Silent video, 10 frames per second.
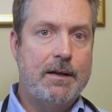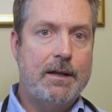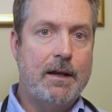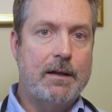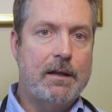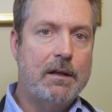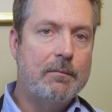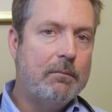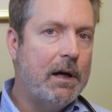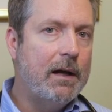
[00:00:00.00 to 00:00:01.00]
Yeah,
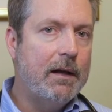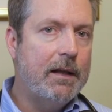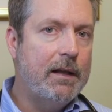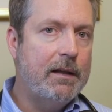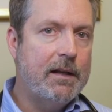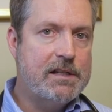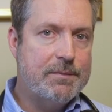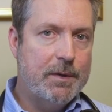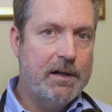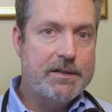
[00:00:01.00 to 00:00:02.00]
in my
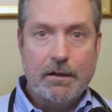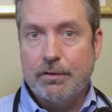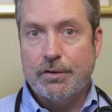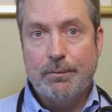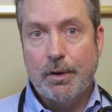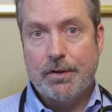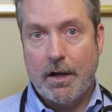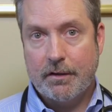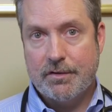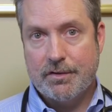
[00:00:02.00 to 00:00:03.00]
experience, I don't do
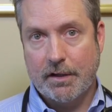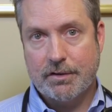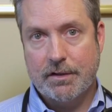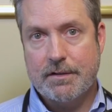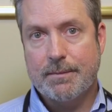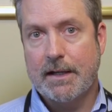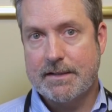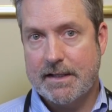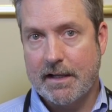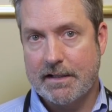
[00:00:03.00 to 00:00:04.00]
Botox injections, but I
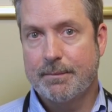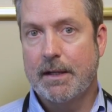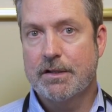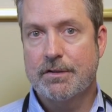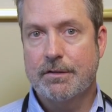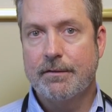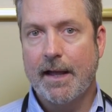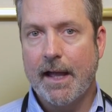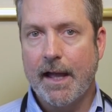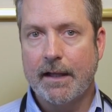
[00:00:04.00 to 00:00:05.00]
see lots of patients who've
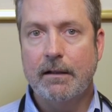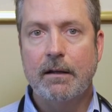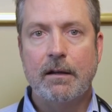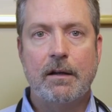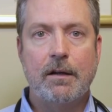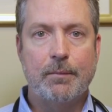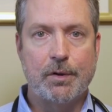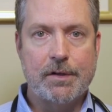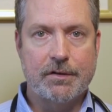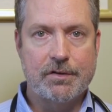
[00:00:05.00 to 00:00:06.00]
had
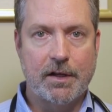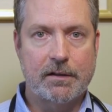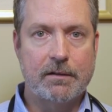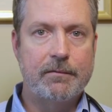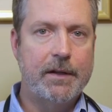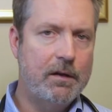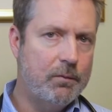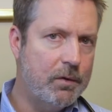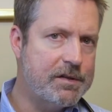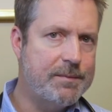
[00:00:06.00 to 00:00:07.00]
Botox injected, it
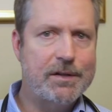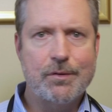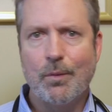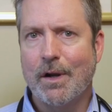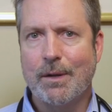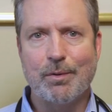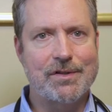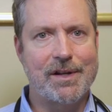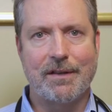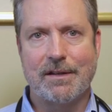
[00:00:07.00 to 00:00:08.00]
works about
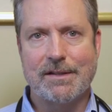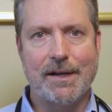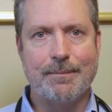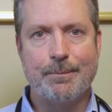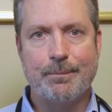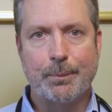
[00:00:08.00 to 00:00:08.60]
20% of the time.